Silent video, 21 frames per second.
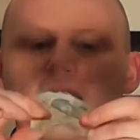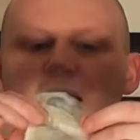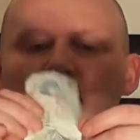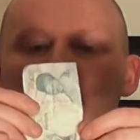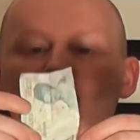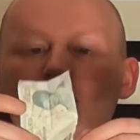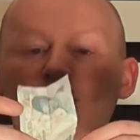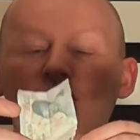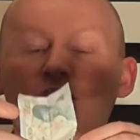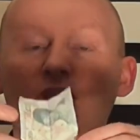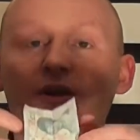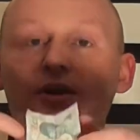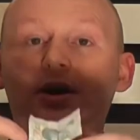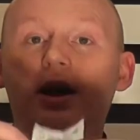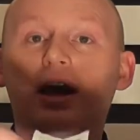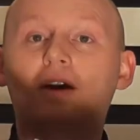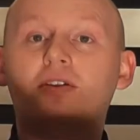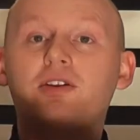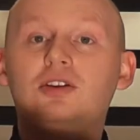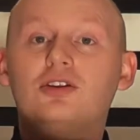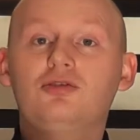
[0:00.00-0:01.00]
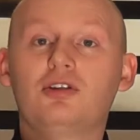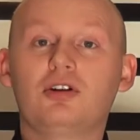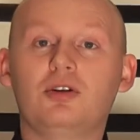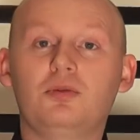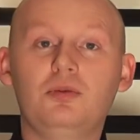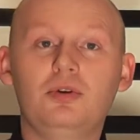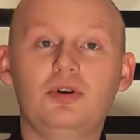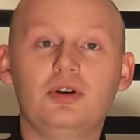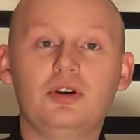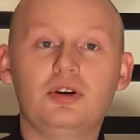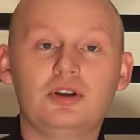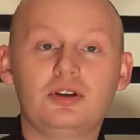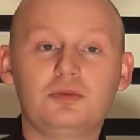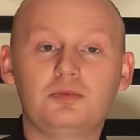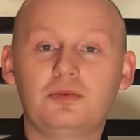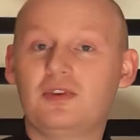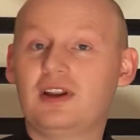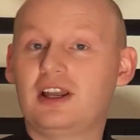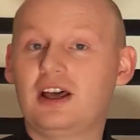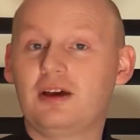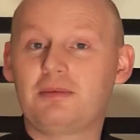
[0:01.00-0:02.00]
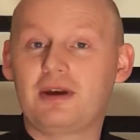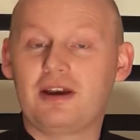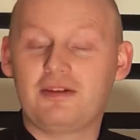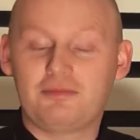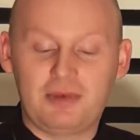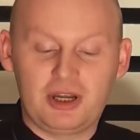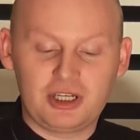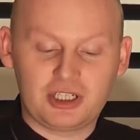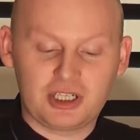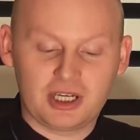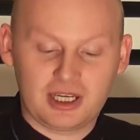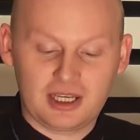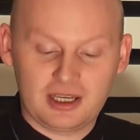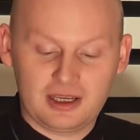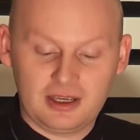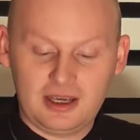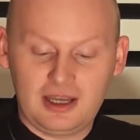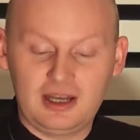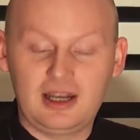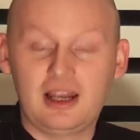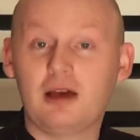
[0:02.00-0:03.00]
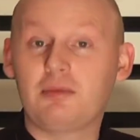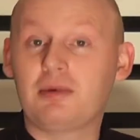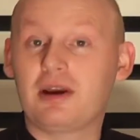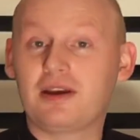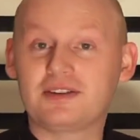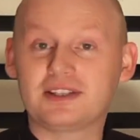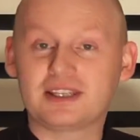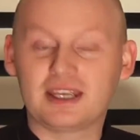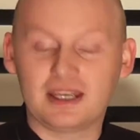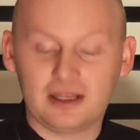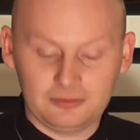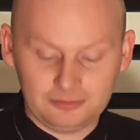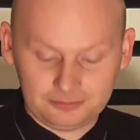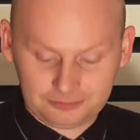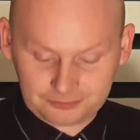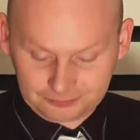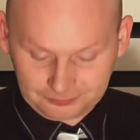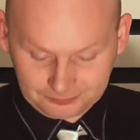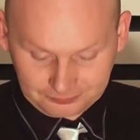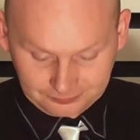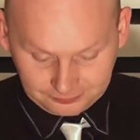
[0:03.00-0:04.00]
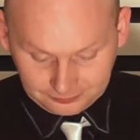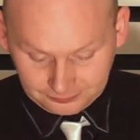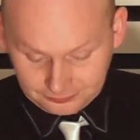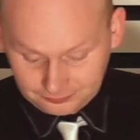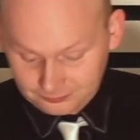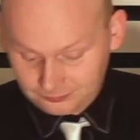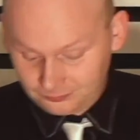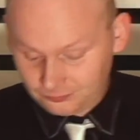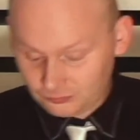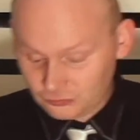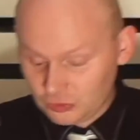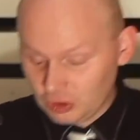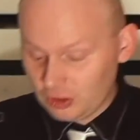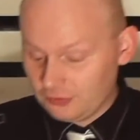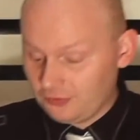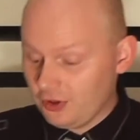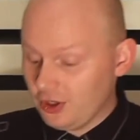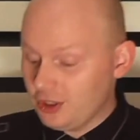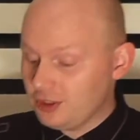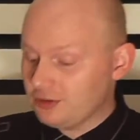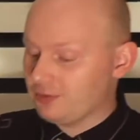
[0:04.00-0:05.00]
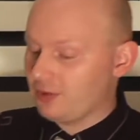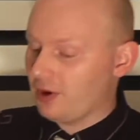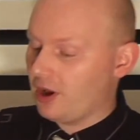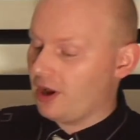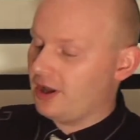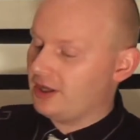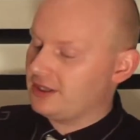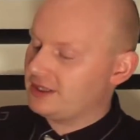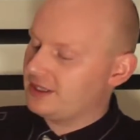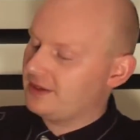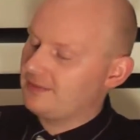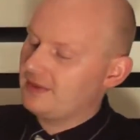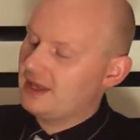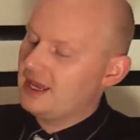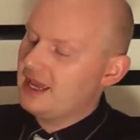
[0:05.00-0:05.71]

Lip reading: I can show you how this trick works with a little bit of magic and a little bit of skill. The first part